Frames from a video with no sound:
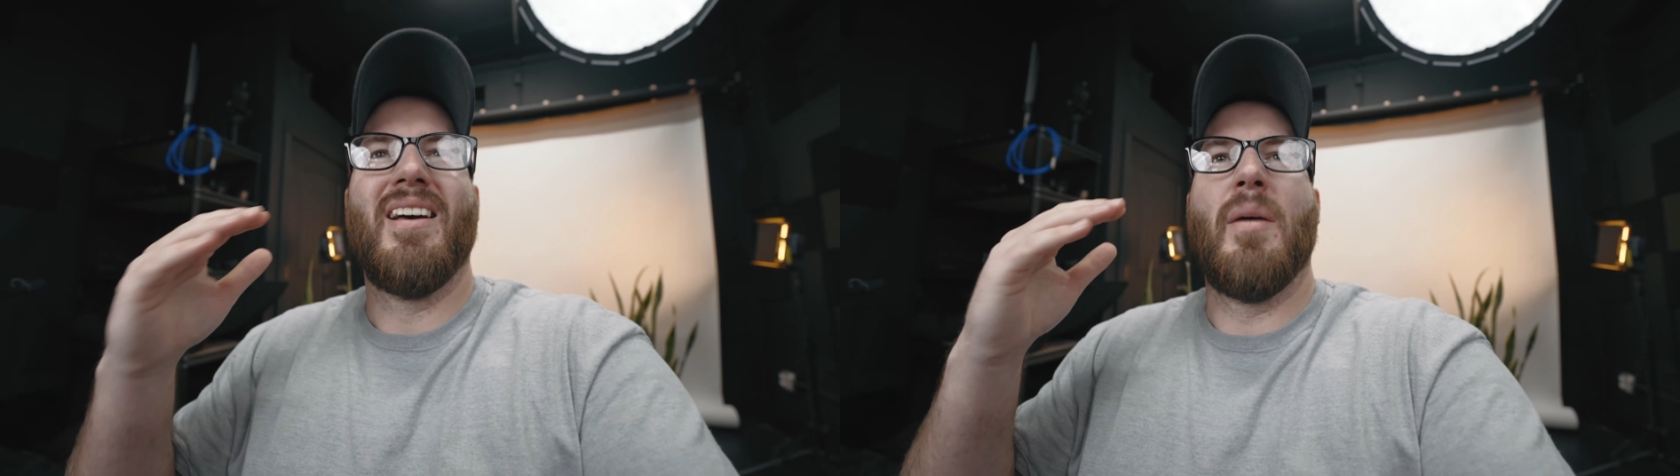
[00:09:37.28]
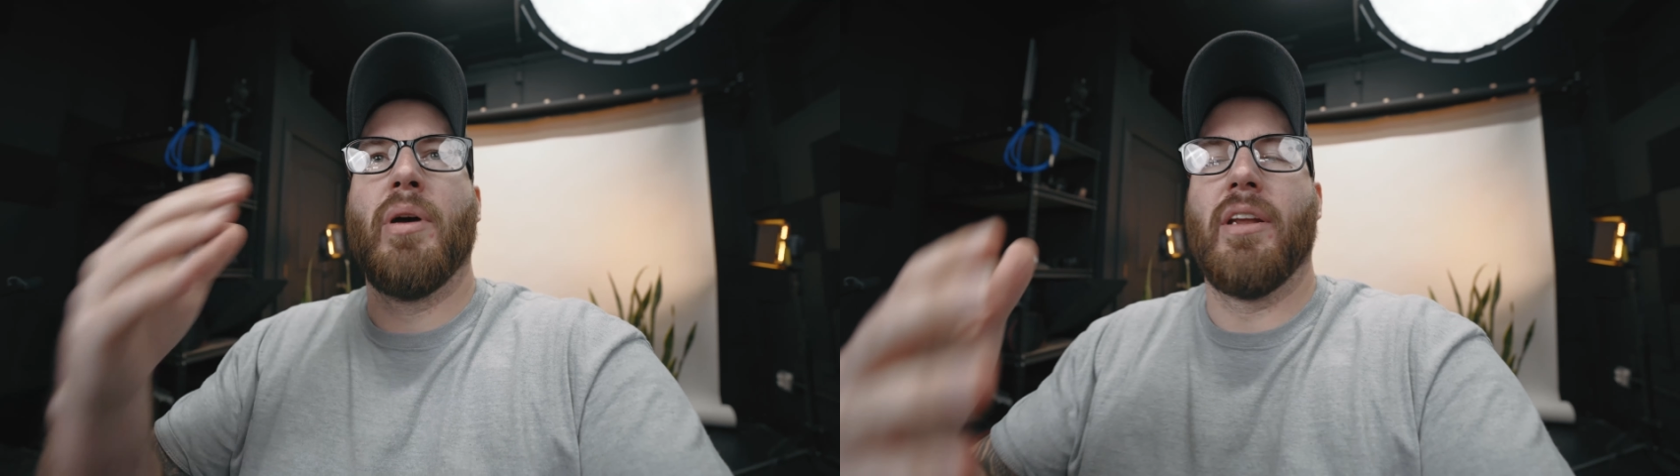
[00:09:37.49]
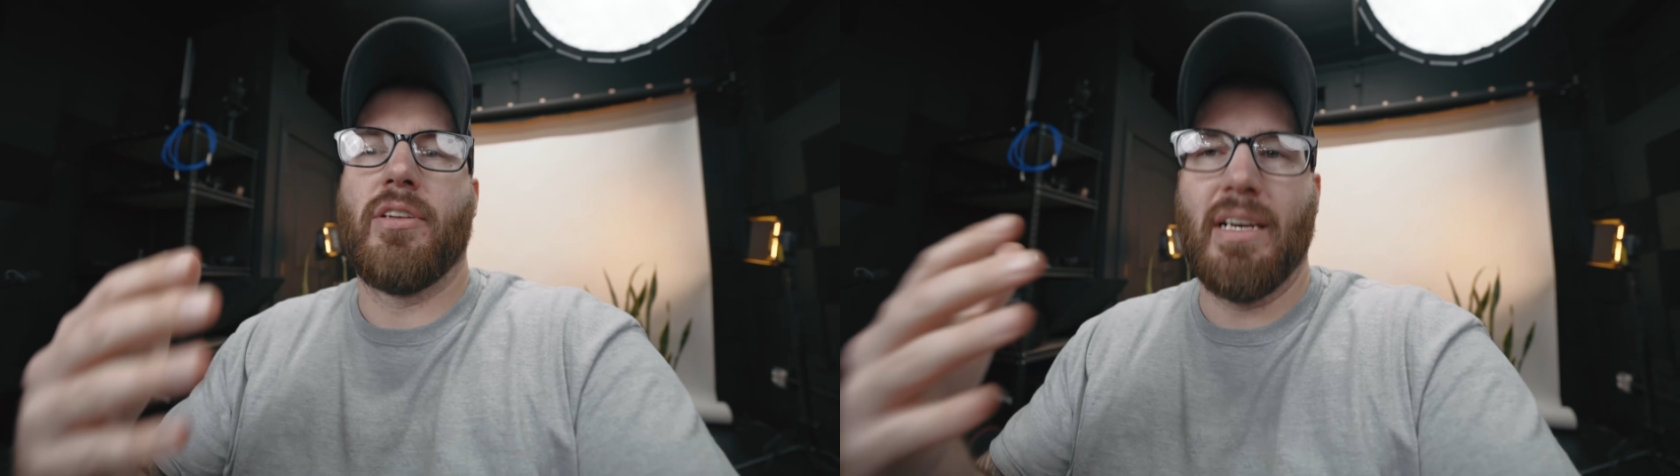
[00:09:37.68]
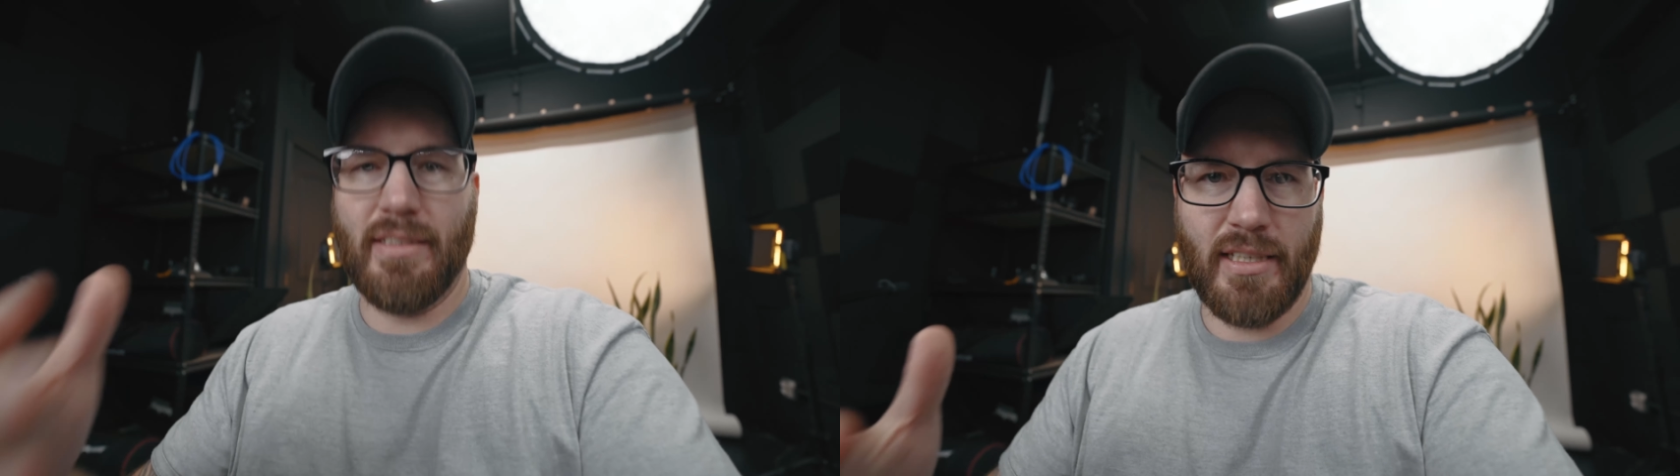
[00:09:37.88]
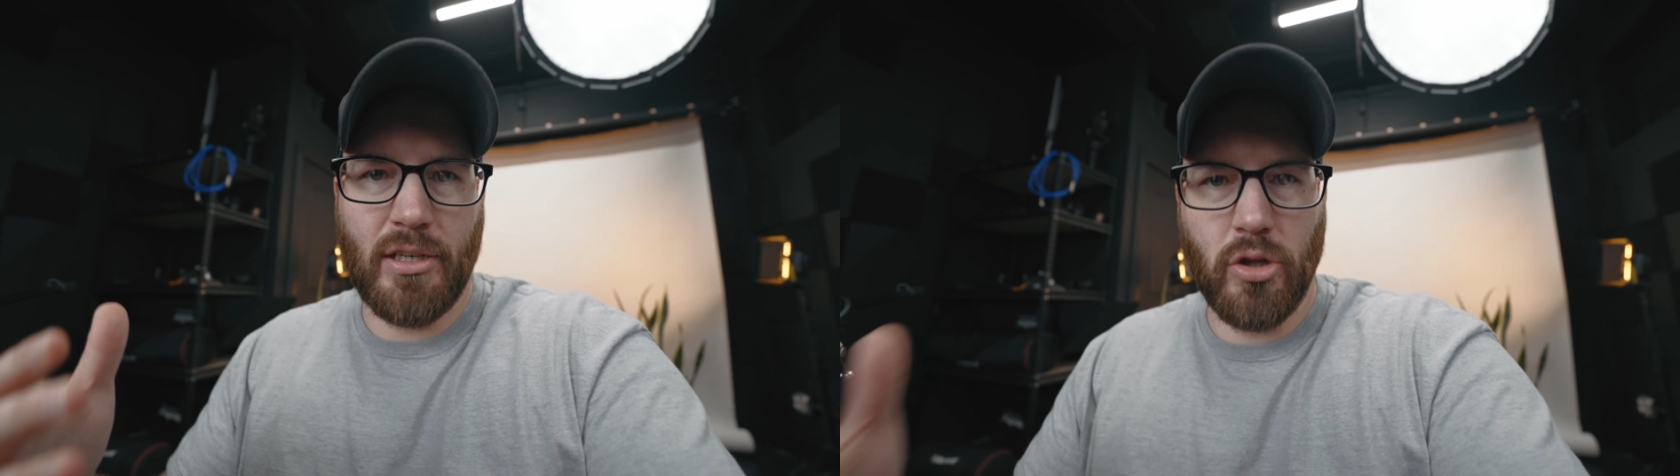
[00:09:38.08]
but it
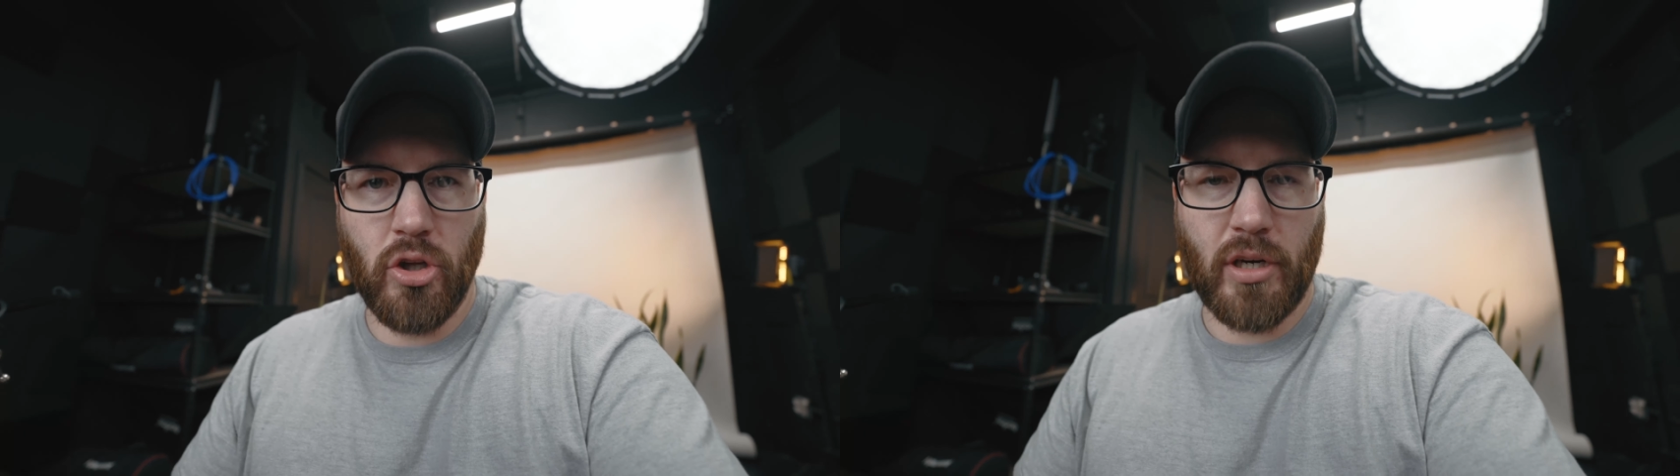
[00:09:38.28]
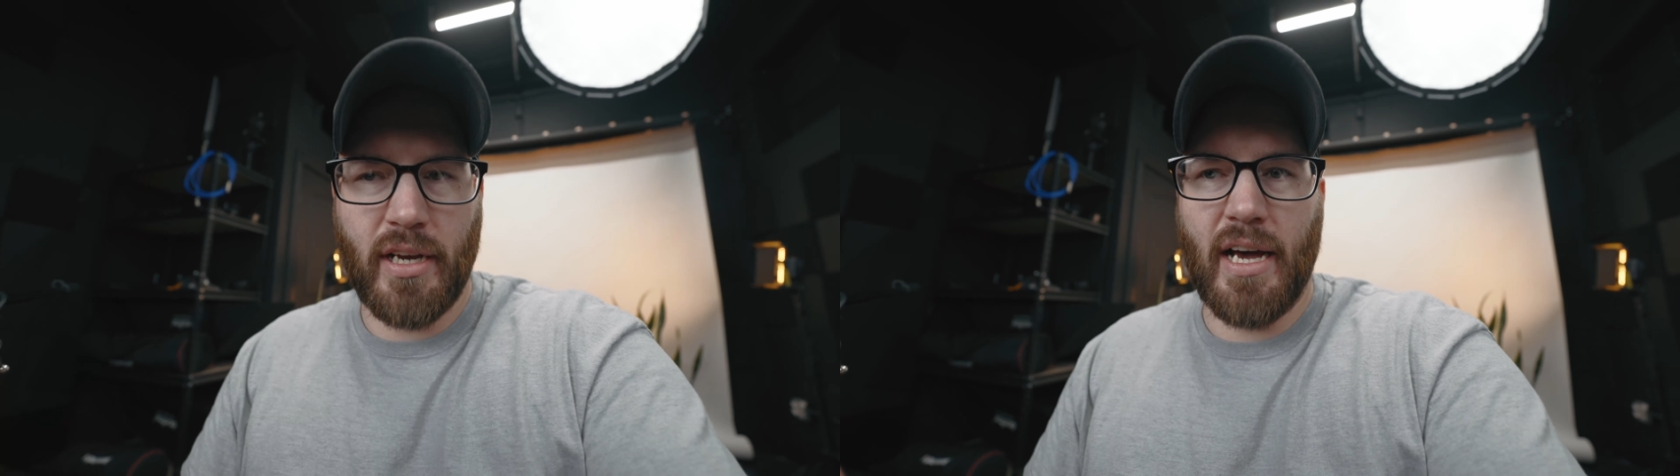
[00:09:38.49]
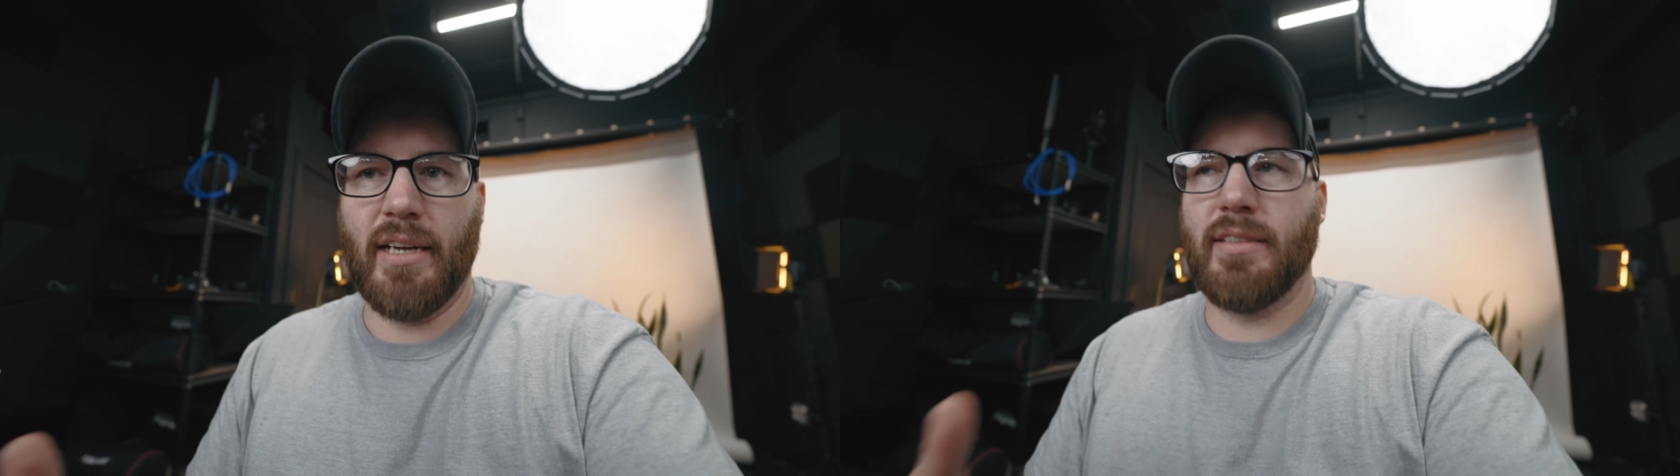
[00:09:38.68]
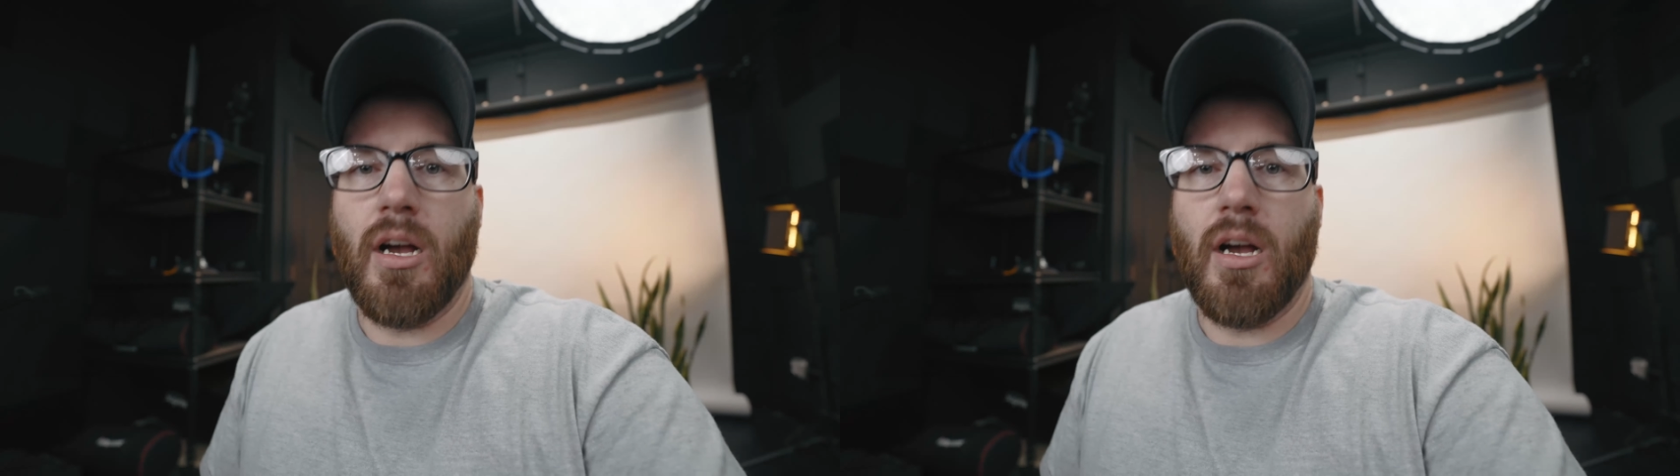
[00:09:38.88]
does need to look nice.